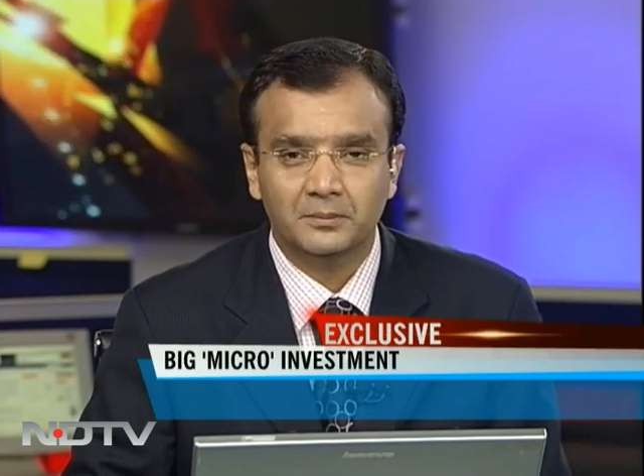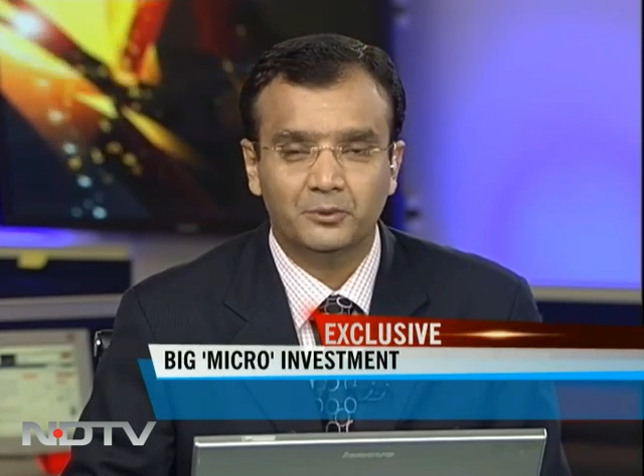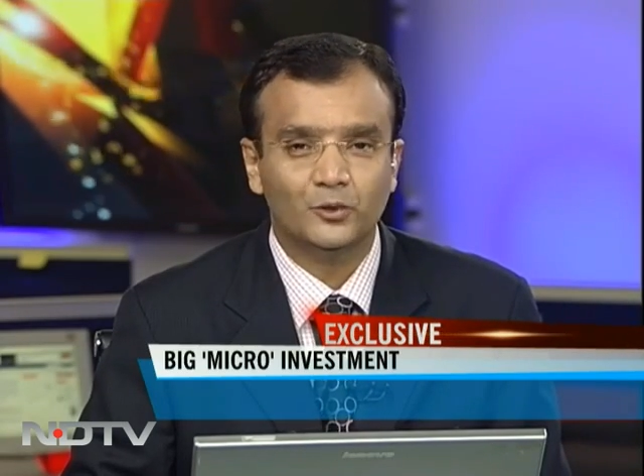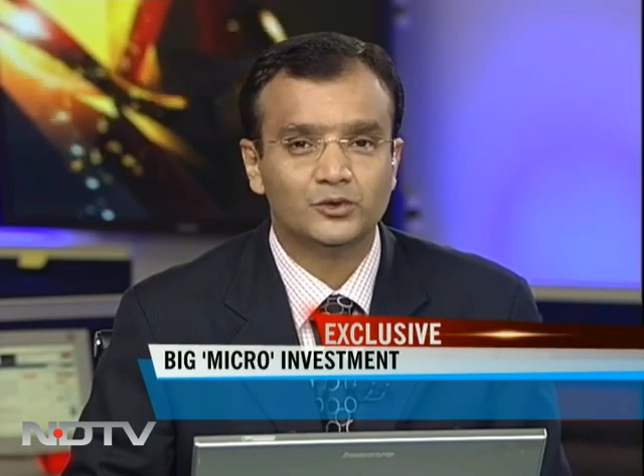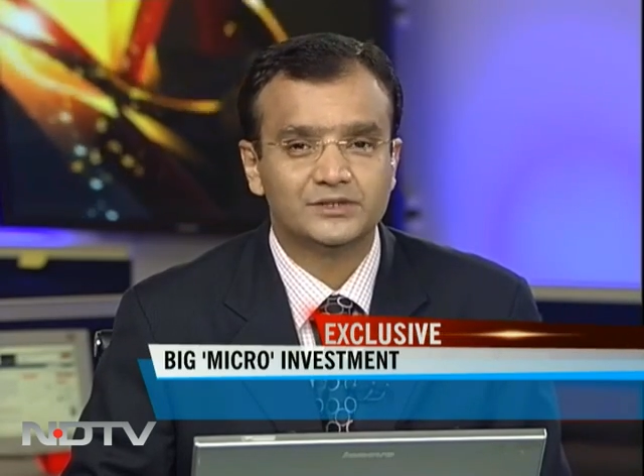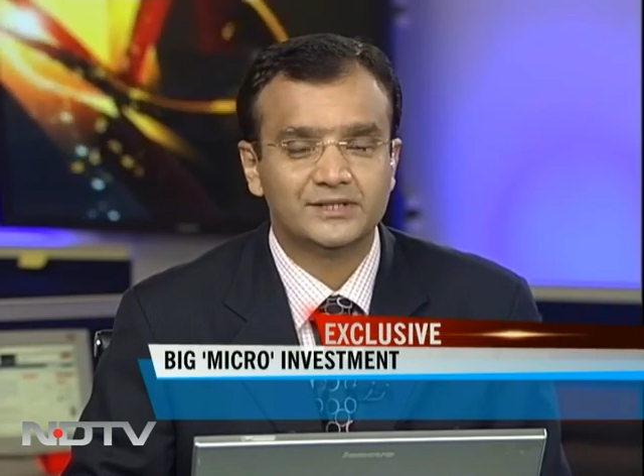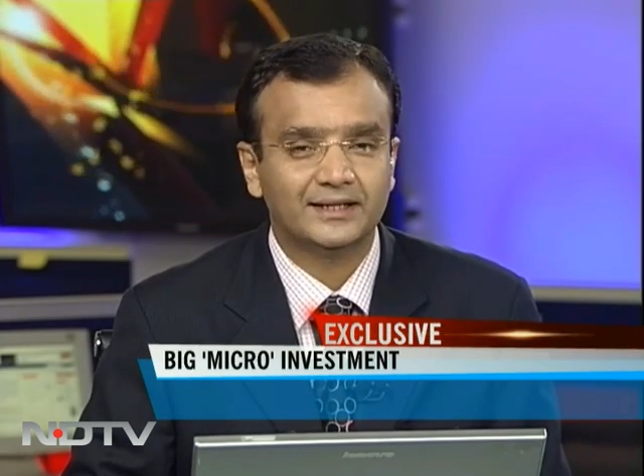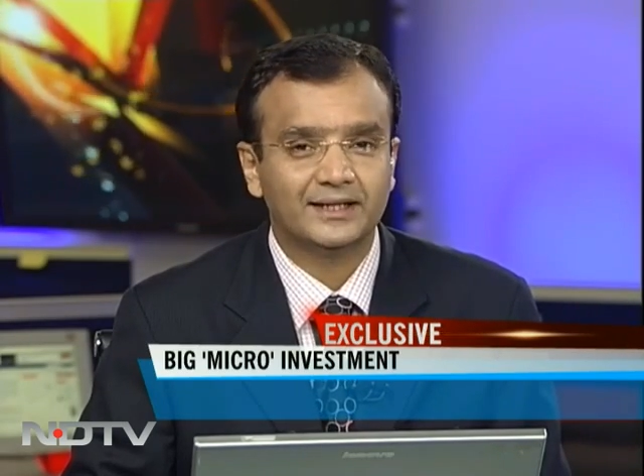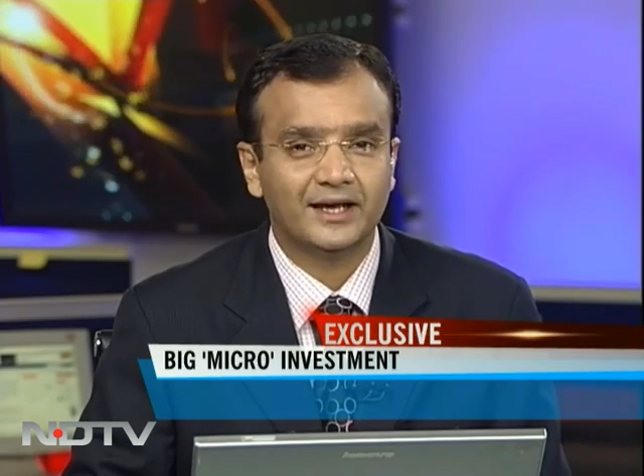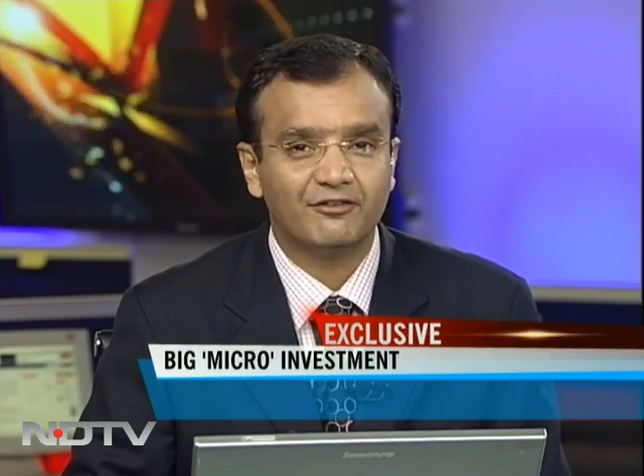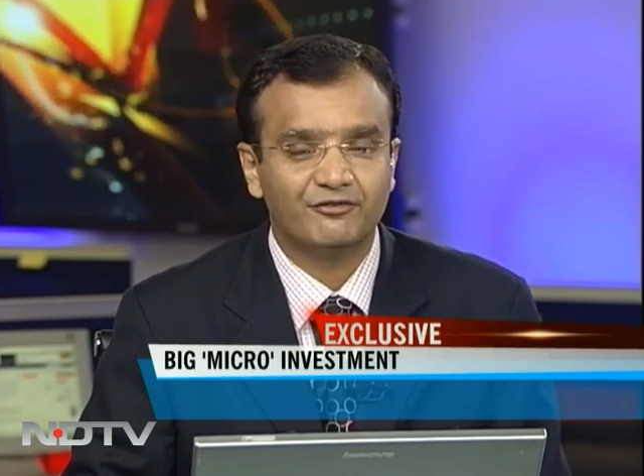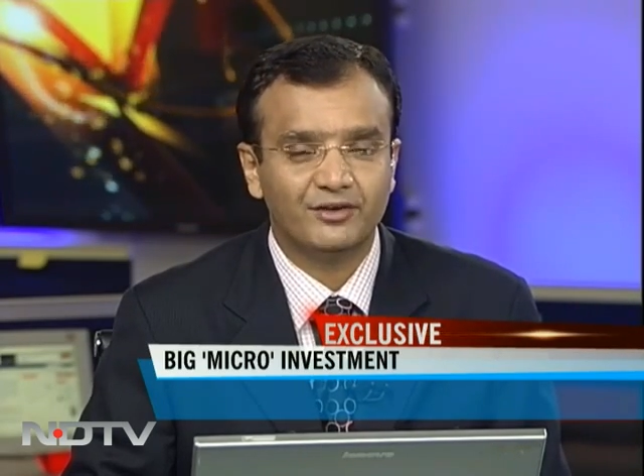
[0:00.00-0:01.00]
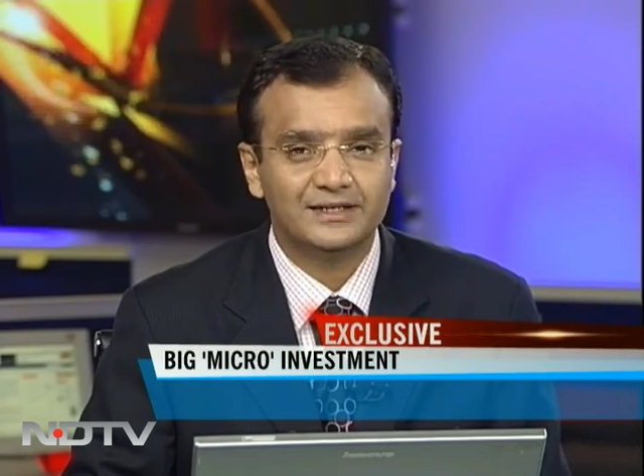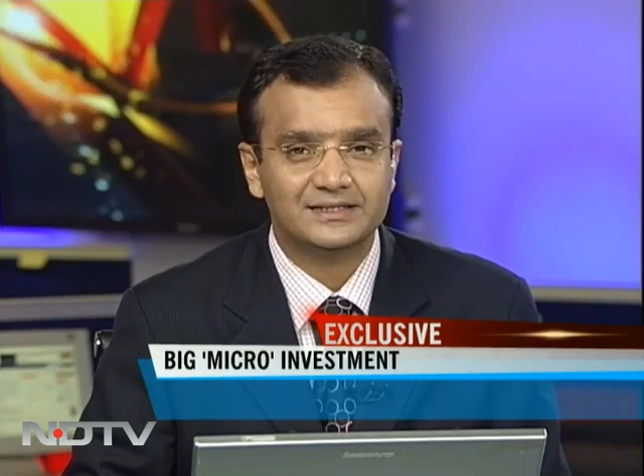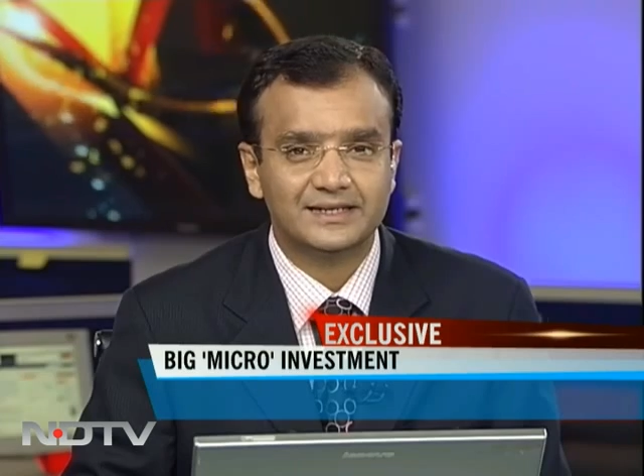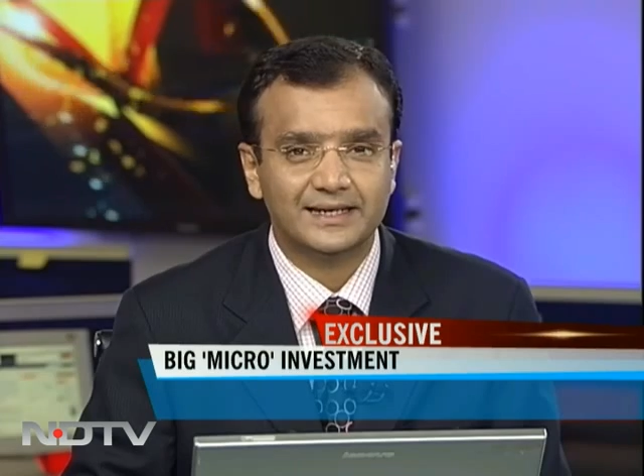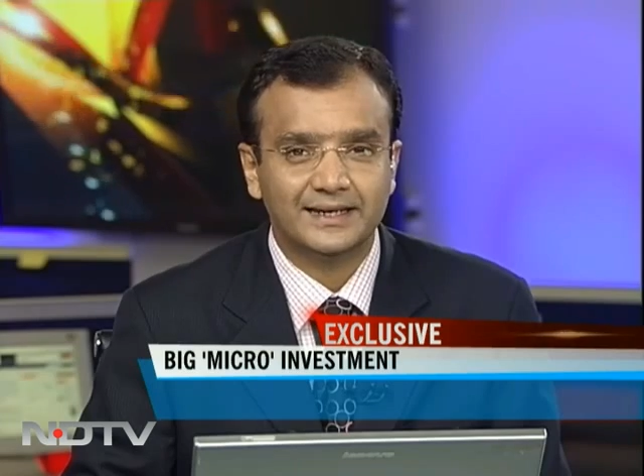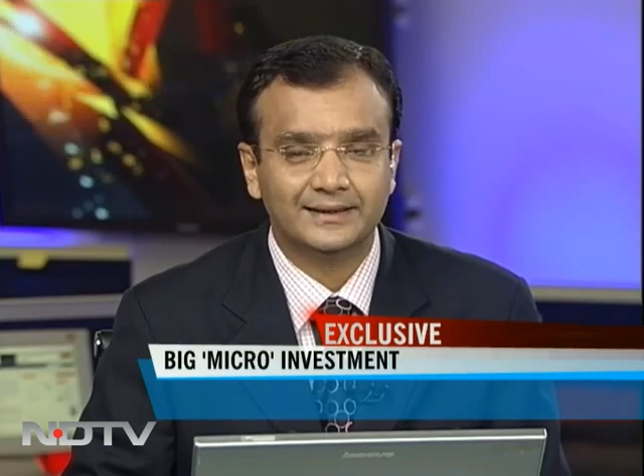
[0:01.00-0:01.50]
blues that they have
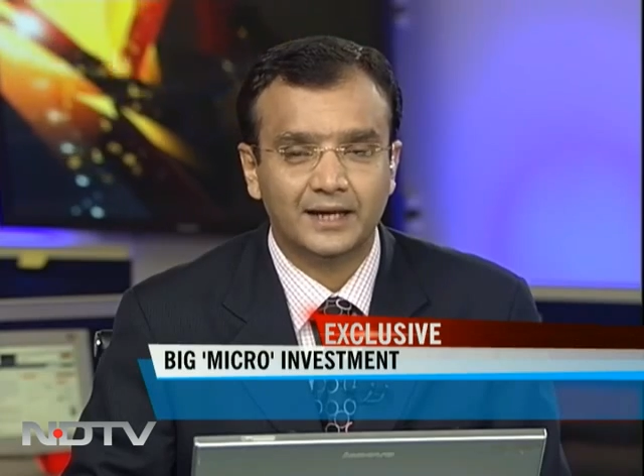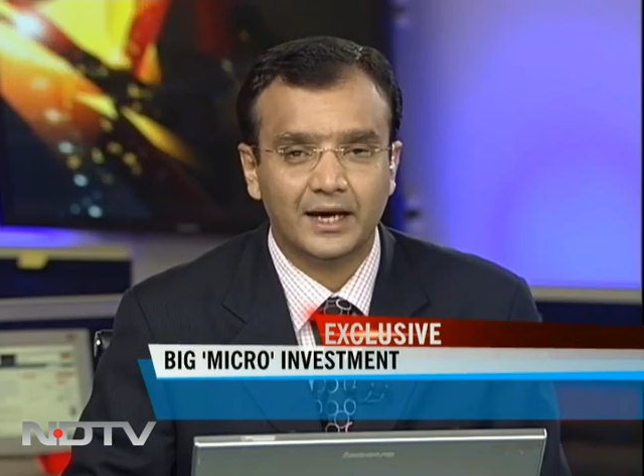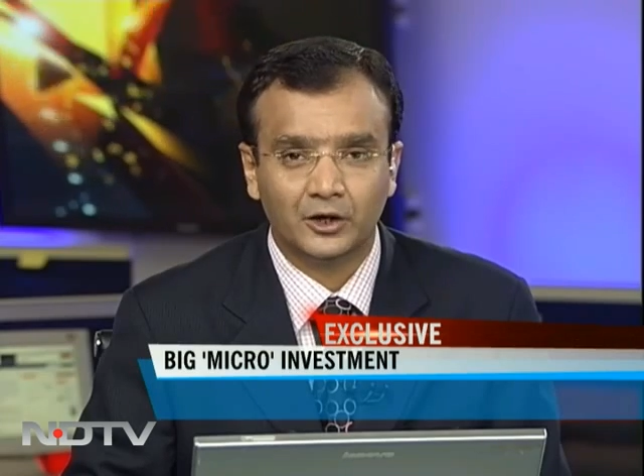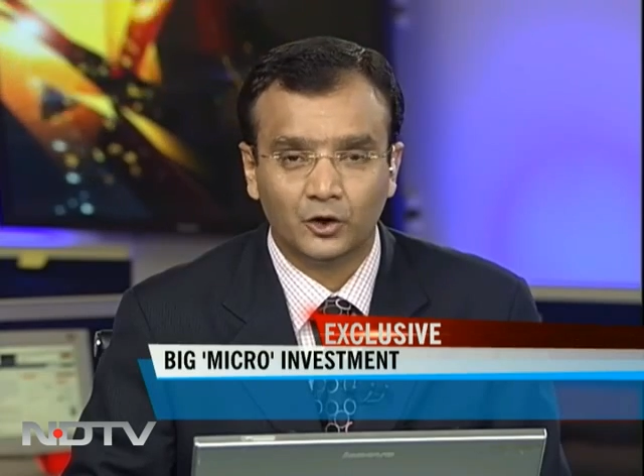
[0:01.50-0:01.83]
faced in